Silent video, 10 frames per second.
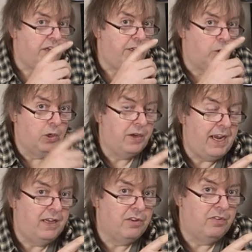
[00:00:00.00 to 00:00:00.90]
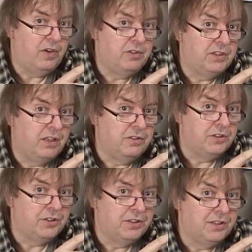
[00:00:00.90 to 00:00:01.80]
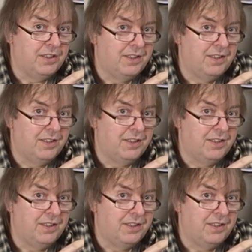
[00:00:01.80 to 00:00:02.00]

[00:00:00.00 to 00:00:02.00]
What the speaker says: you're looking at the photos.